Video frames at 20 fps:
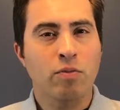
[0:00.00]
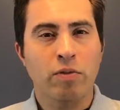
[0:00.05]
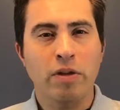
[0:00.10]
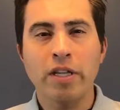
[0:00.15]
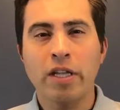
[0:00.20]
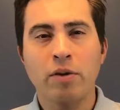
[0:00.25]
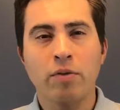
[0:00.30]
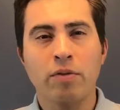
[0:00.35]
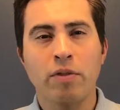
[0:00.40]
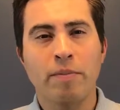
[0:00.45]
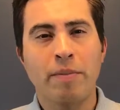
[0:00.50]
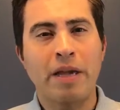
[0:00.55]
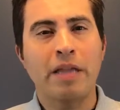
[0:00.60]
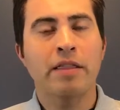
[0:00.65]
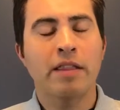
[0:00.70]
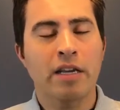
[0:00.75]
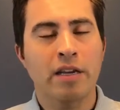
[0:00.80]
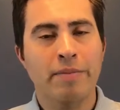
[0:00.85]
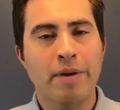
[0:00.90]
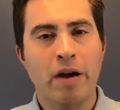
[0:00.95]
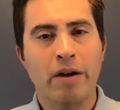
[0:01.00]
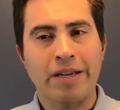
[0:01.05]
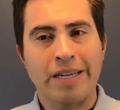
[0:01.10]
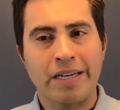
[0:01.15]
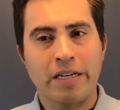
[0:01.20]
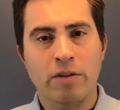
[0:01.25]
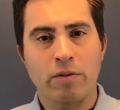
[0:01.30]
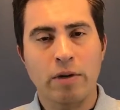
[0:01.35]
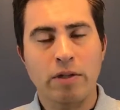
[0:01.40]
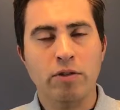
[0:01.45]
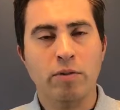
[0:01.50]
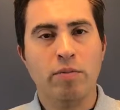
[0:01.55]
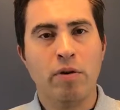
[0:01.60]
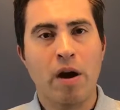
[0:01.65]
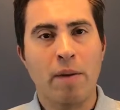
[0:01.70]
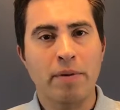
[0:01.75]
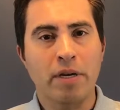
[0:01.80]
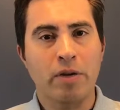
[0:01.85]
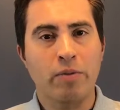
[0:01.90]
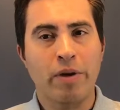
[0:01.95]
really the main thing about getting a rental
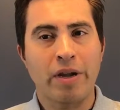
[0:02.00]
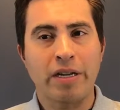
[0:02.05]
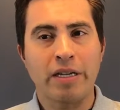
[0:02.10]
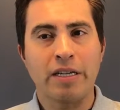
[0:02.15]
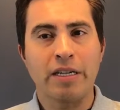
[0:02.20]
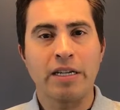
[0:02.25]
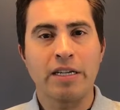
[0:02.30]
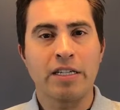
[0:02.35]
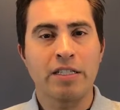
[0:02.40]
property ready